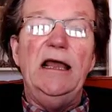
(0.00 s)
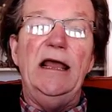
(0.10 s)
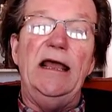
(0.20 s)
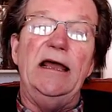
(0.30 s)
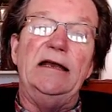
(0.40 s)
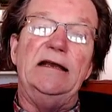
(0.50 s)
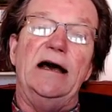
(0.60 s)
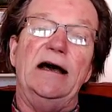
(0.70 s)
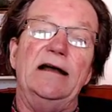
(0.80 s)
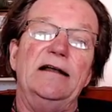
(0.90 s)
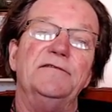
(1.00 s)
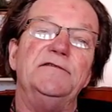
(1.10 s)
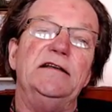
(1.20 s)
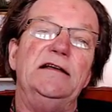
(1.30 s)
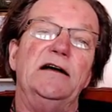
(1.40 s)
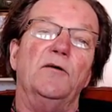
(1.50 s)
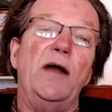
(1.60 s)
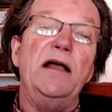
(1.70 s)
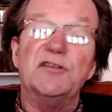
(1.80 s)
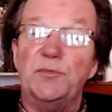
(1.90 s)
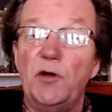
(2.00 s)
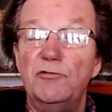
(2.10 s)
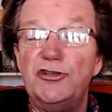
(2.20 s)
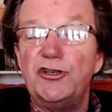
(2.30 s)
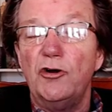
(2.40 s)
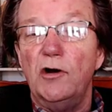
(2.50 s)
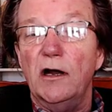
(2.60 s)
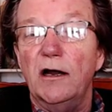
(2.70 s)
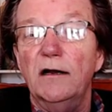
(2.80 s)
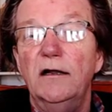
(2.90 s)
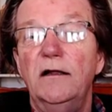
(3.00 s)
and if the whales approached shore,